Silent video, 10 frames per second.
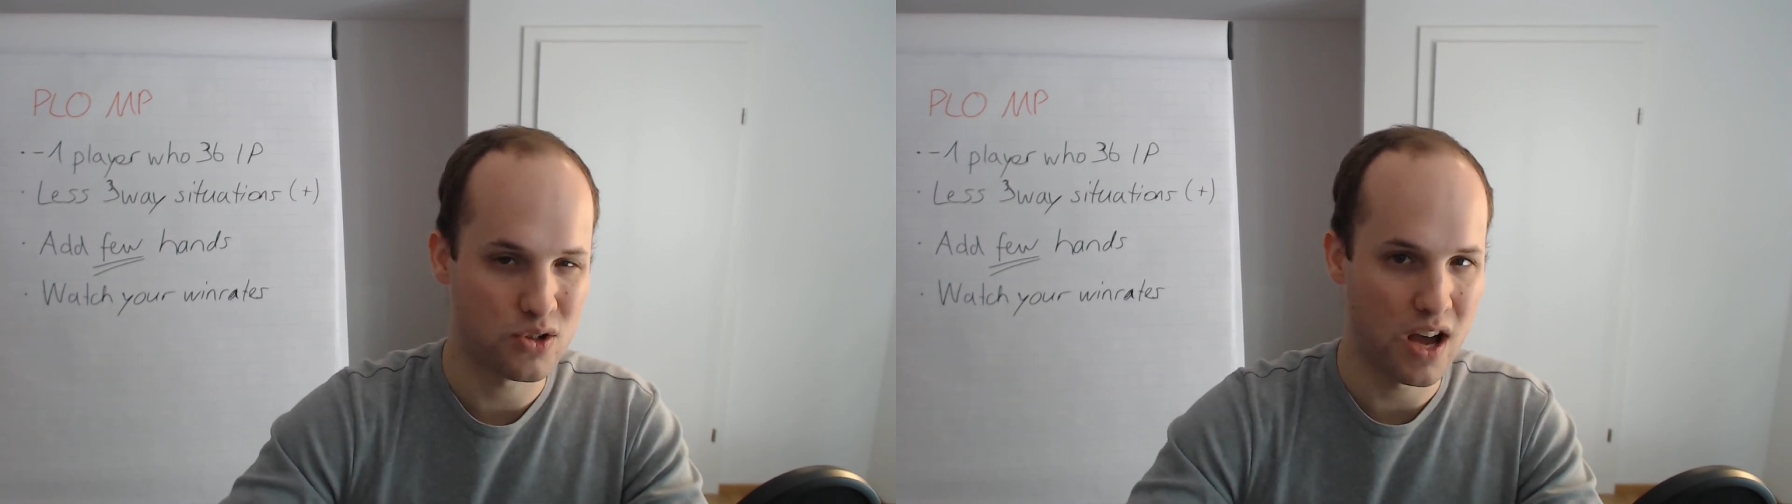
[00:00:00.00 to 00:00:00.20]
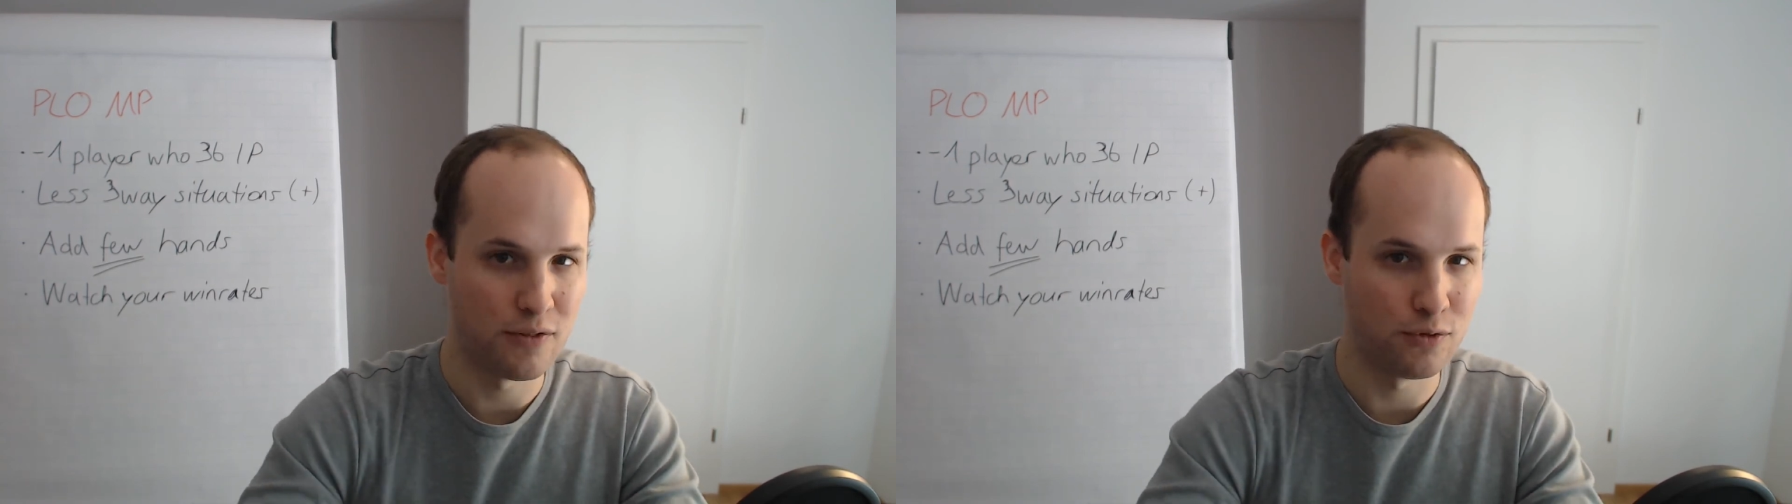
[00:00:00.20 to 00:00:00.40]
you
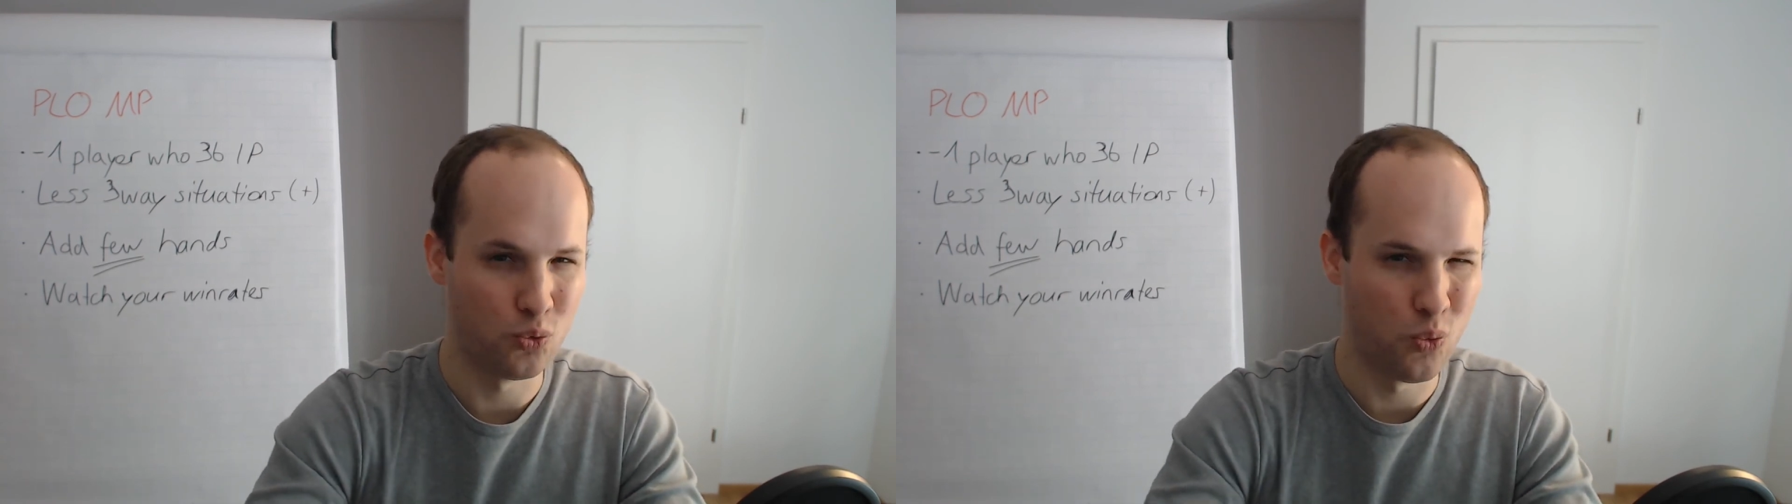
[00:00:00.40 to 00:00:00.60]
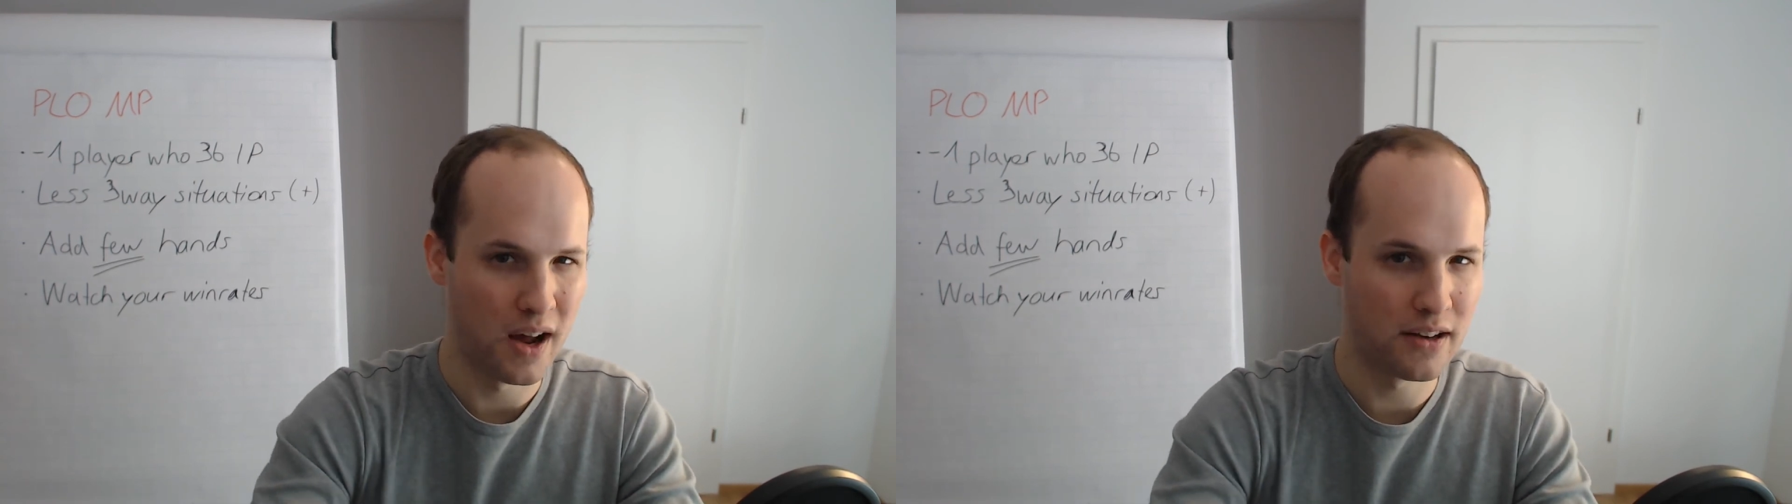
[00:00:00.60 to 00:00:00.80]
have
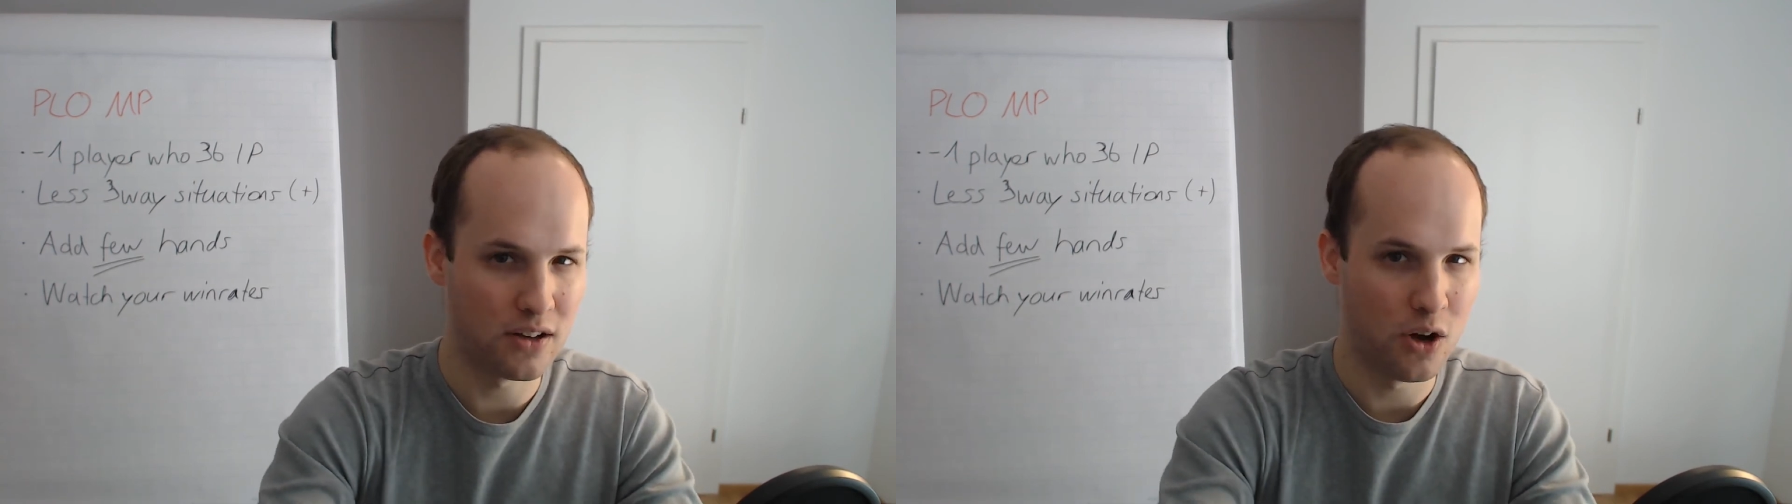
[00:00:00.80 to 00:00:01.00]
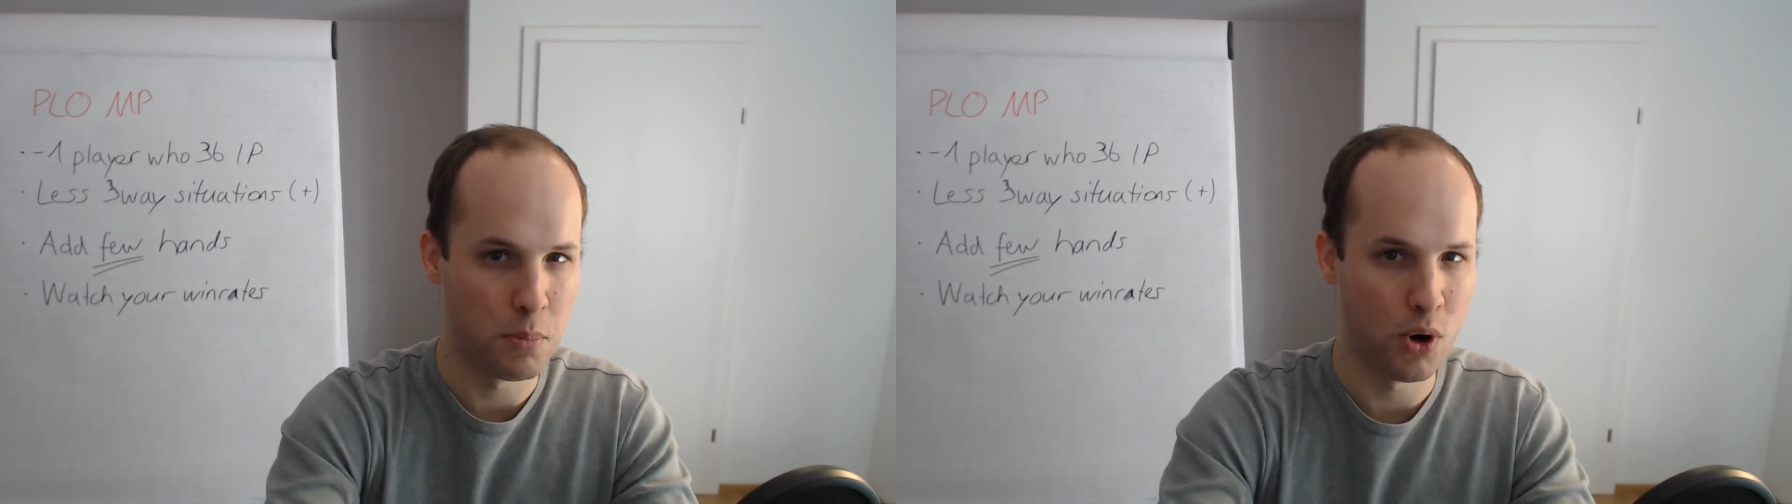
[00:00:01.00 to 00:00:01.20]
one
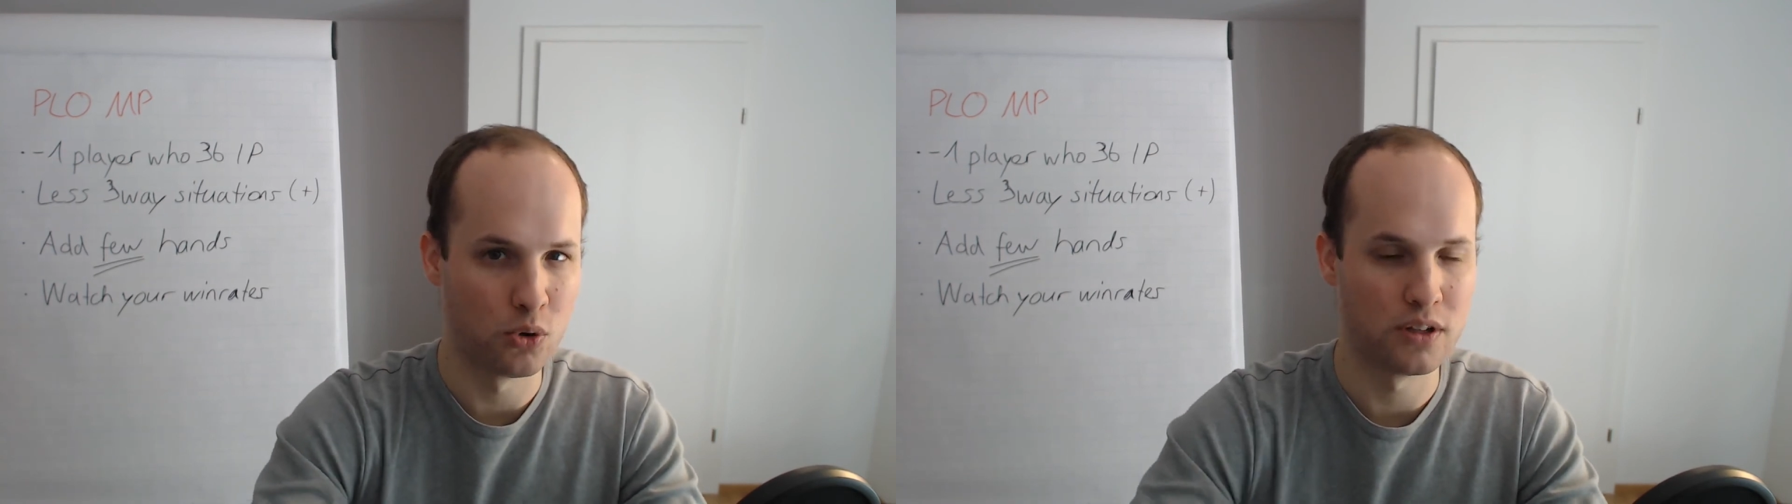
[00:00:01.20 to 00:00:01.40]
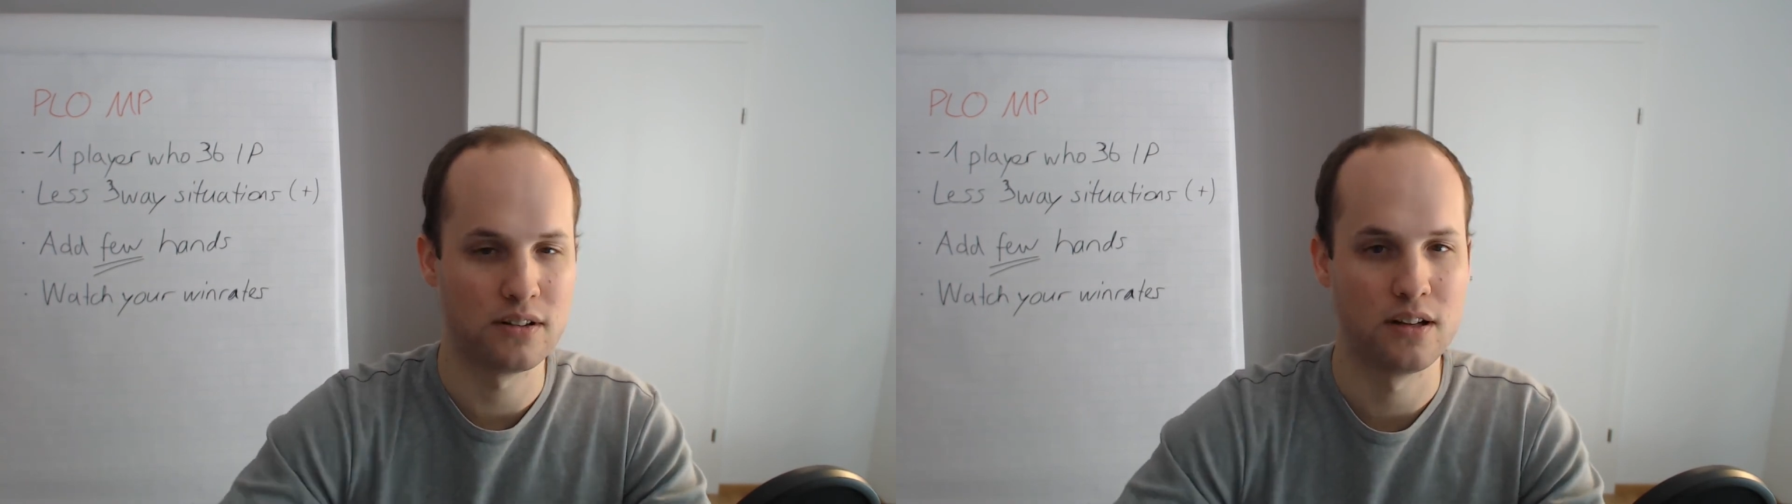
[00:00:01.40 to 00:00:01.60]

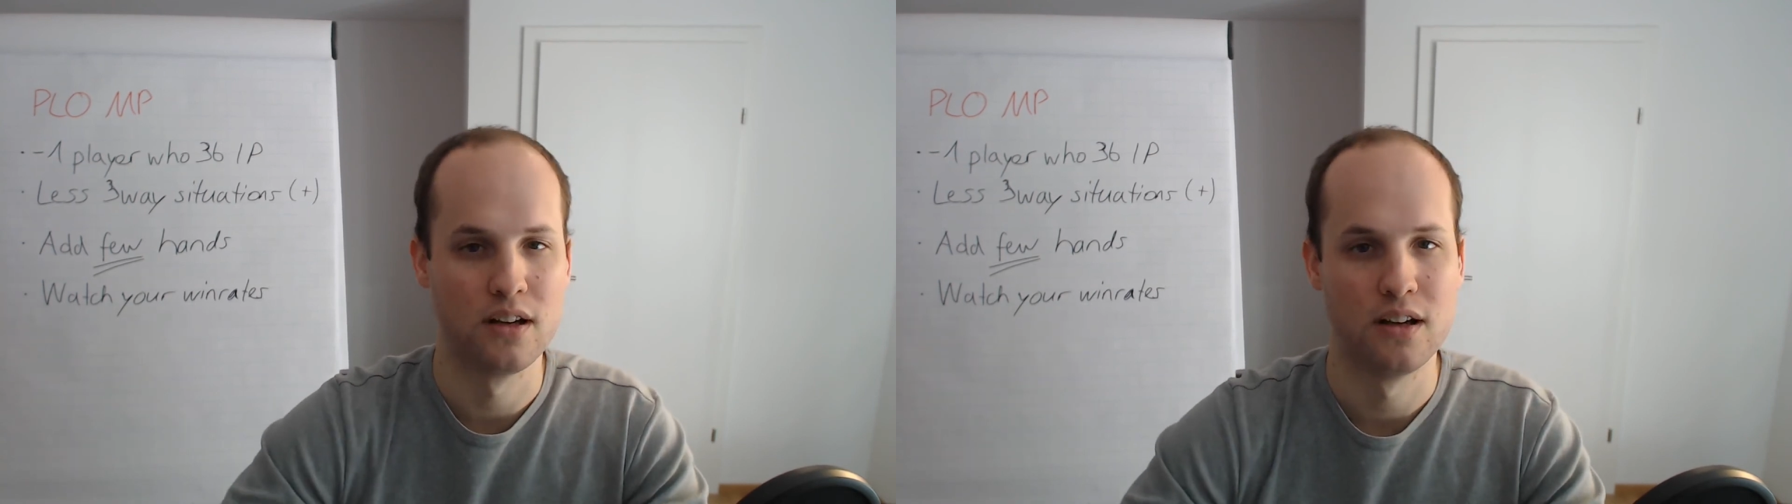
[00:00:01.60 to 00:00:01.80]
opponent